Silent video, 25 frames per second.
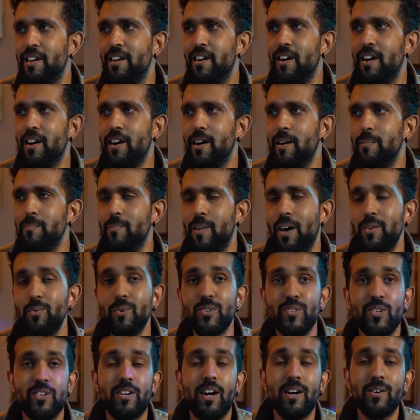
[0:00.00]
And
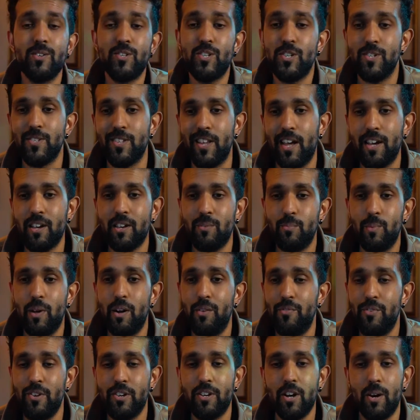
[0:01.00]
also cultures, like
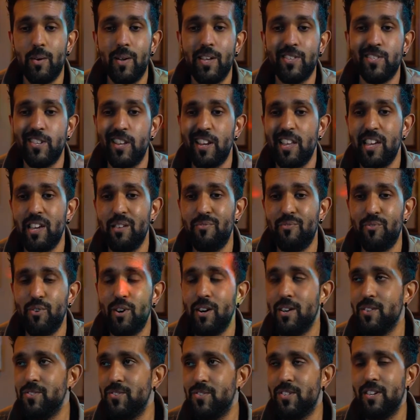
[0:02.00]
wherever you go, Italy,
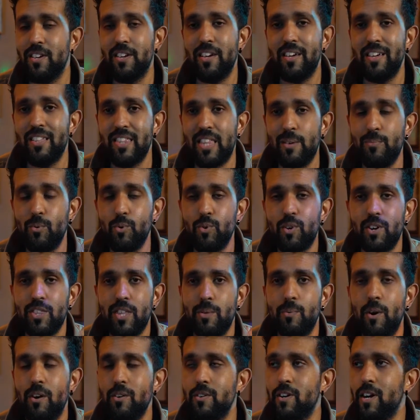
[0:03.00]
France, they've all got
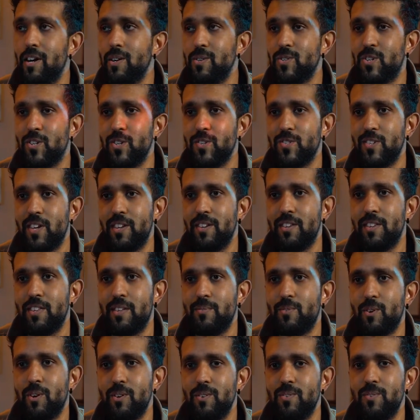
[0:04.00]
their own cultures and
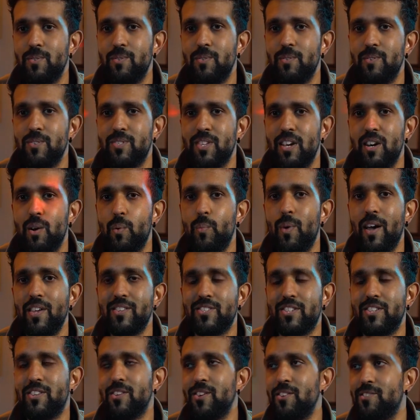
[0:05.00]
they've got certain ways
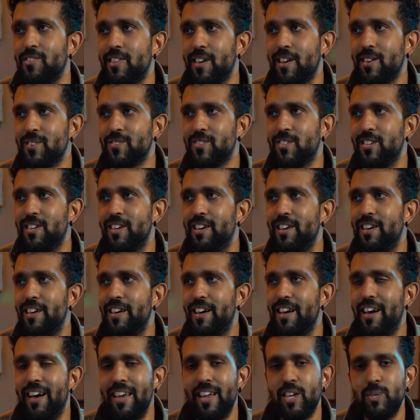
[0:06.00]
to do things,
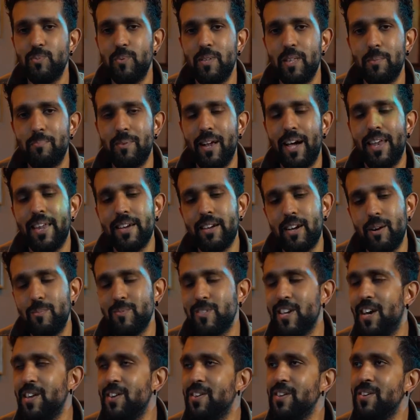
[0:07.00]
and that's where the planner comes
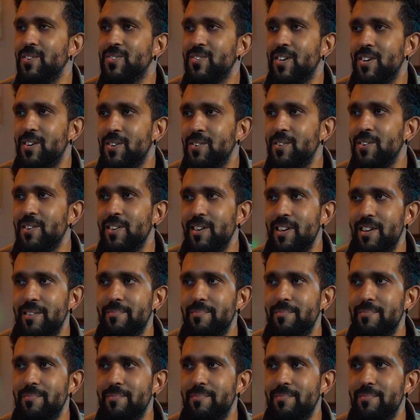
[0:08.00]
handy. So yeah,